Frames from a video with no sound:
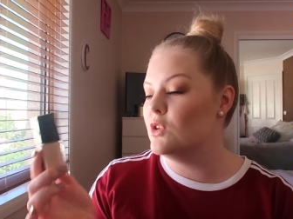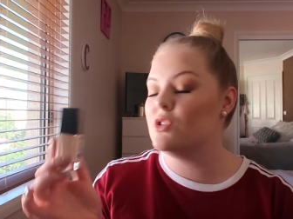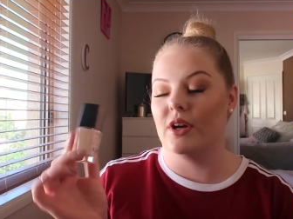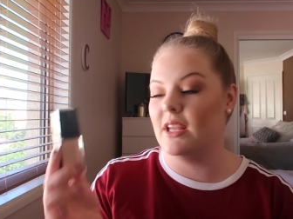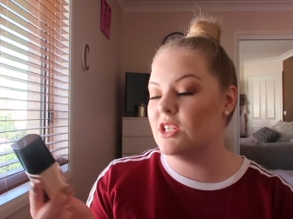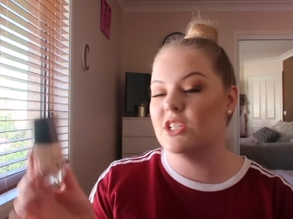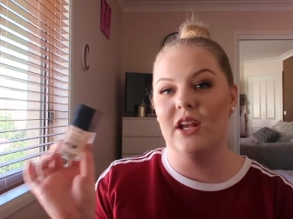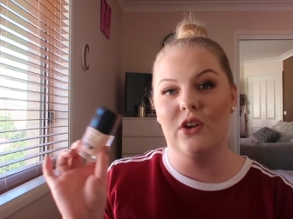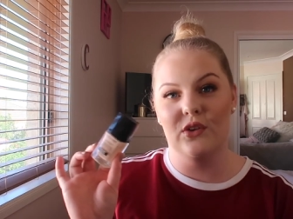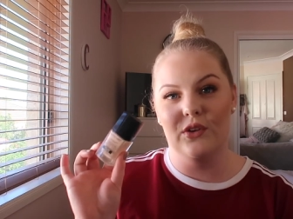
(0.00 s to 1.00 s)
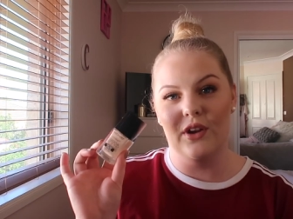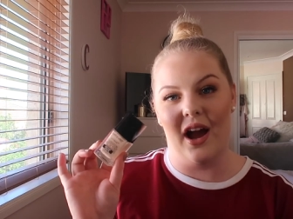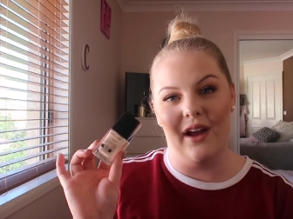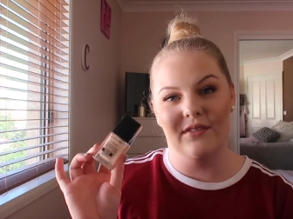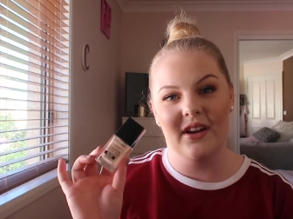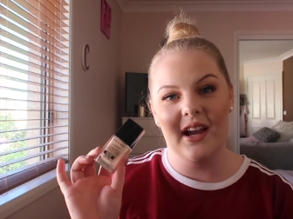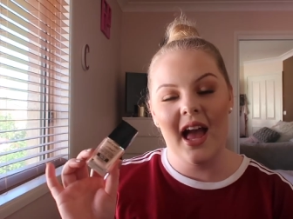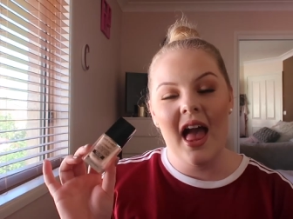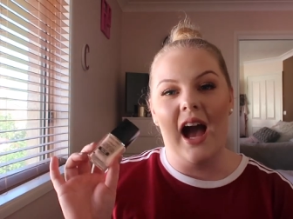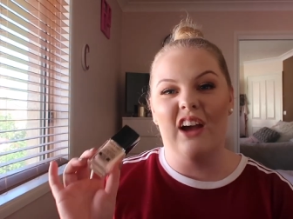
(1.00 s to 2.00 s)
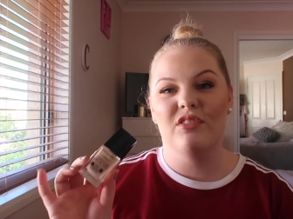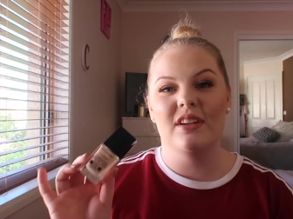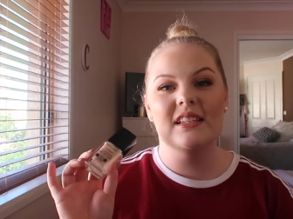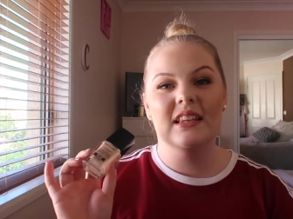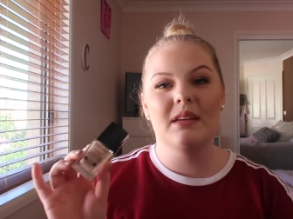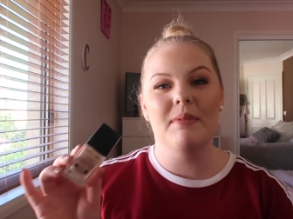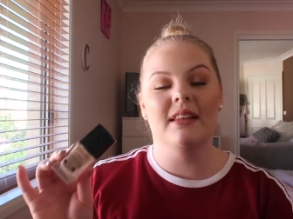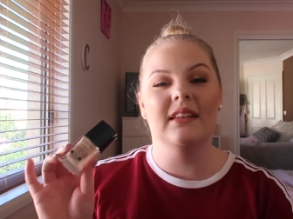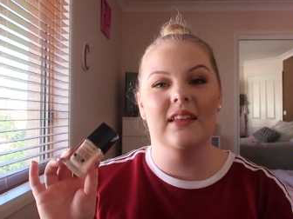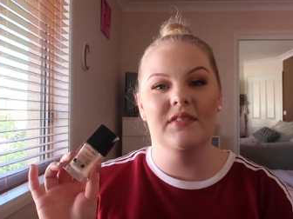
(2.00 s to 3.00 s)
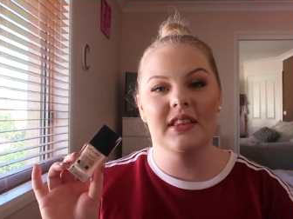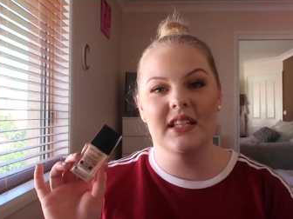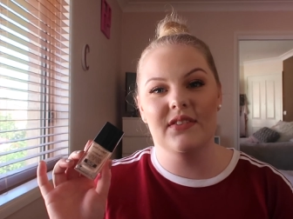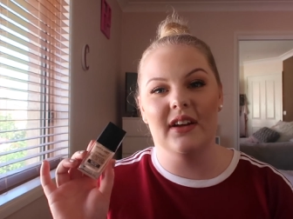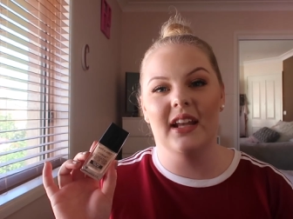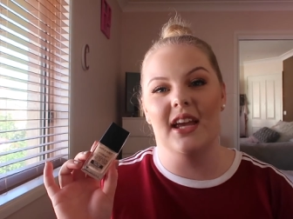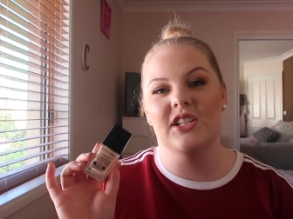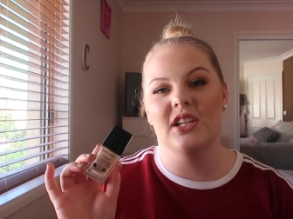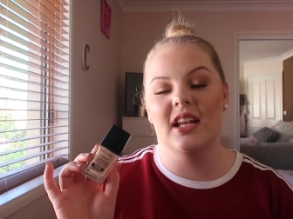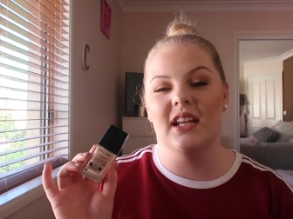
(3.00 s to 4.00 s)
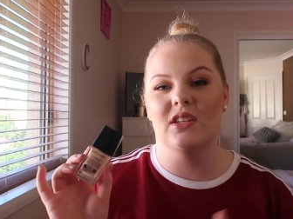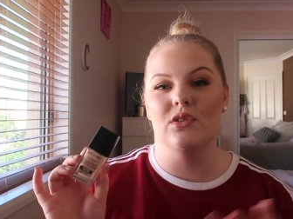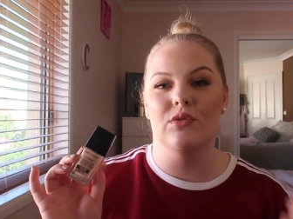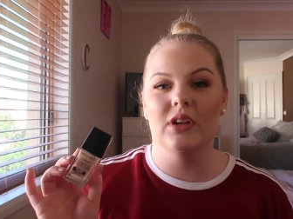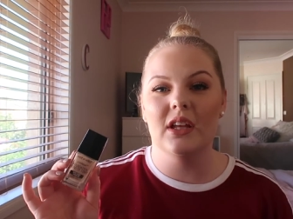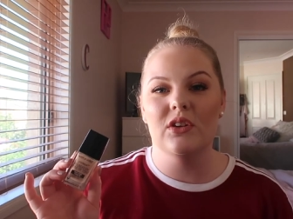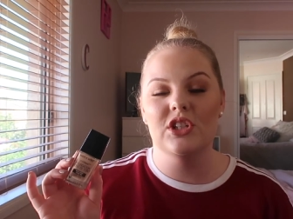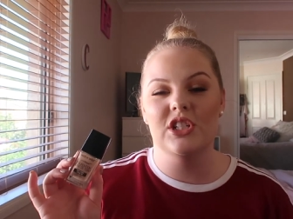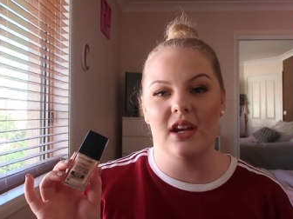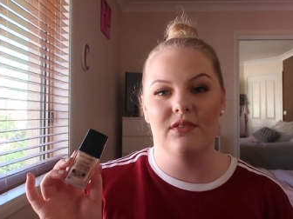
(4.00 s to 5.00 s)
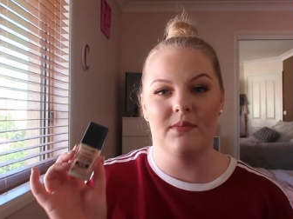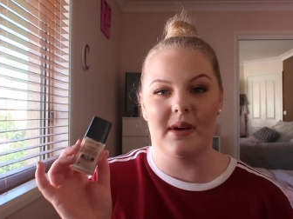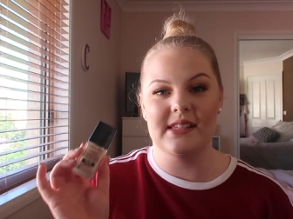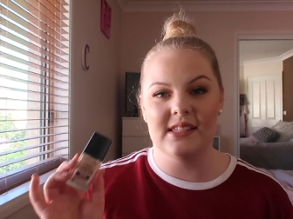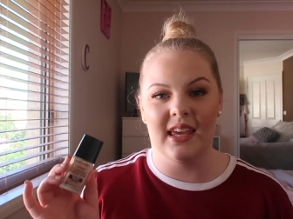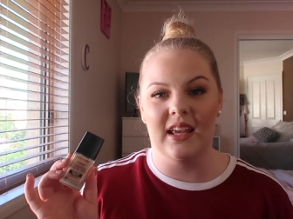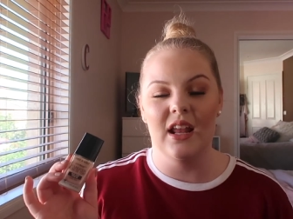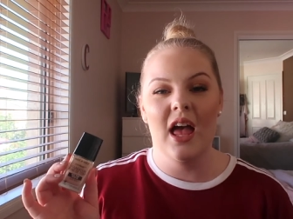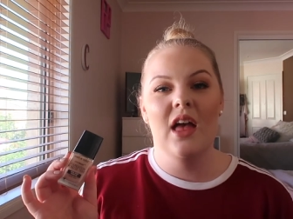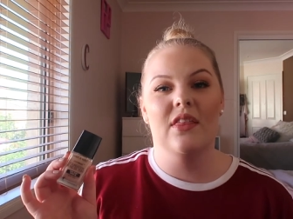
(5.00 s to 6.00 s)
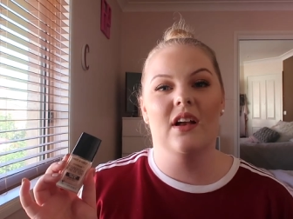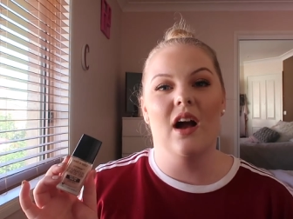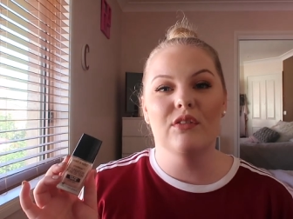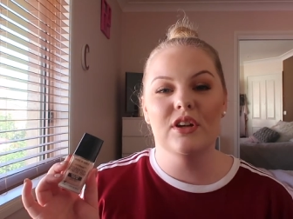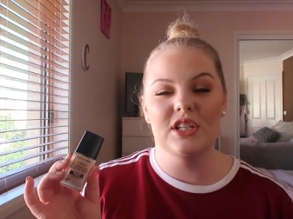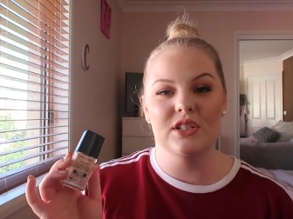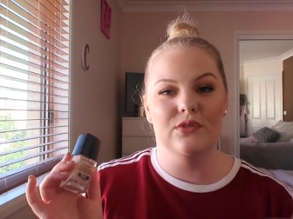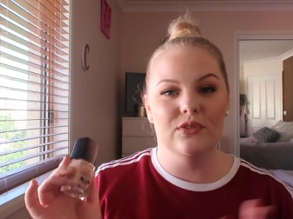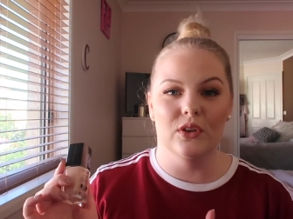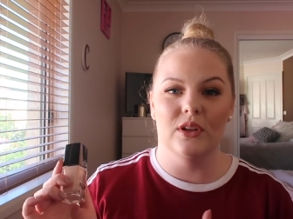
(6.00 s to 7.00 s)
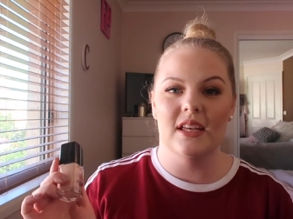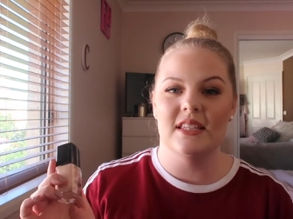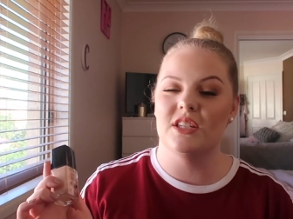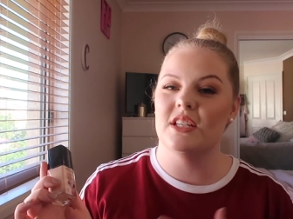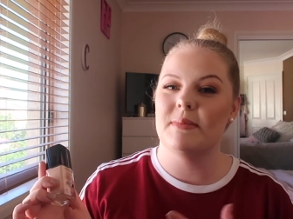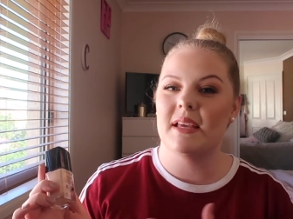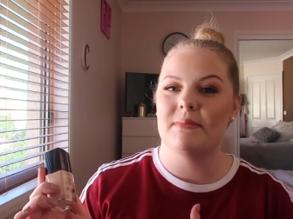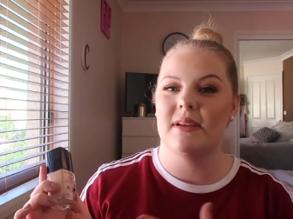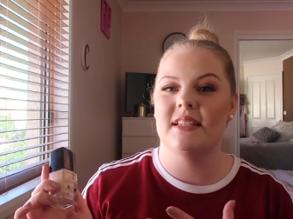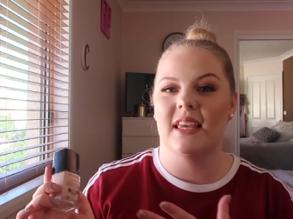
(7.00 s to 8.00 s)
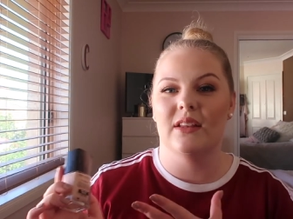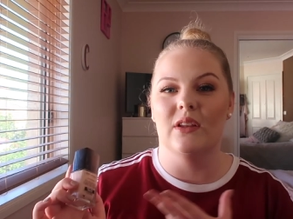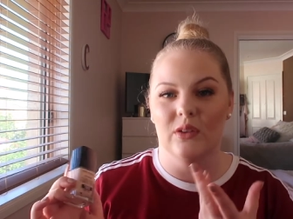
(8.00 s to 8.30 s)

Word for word: sorry, in the shade Nude Ivory. I've recently been loving this foundation. It is a really good shade for my skin. The coverage is flawless. It just makes my skin